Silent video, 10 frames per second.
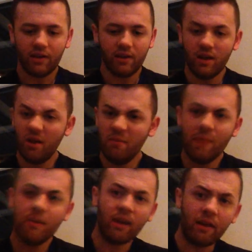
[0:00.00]
You know,
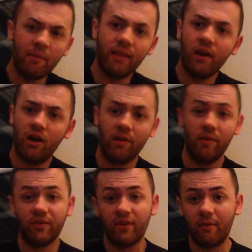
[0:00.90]
maybe you can make the
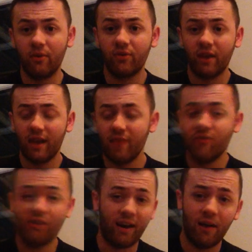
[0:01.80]
argument for Samuel Saïv,
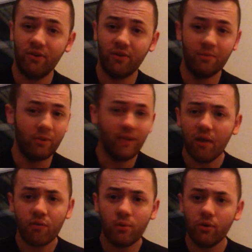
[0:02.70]
Jack Harrison, but
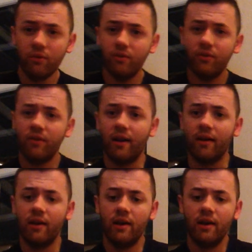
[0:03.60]
neither were good enough tonight.